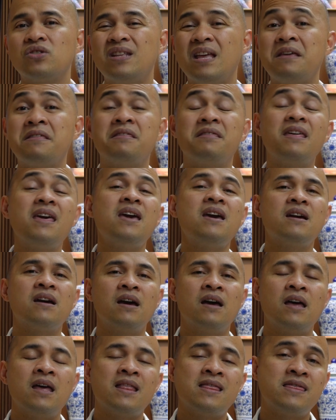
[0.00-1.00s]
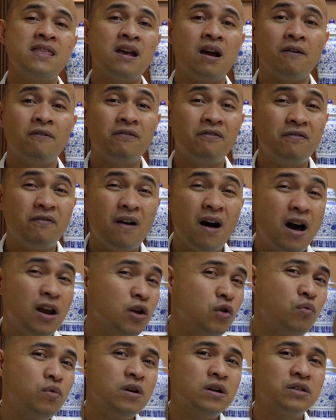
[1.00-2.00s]
they think they are
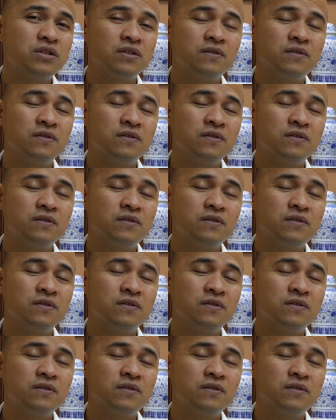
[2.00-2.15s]
followers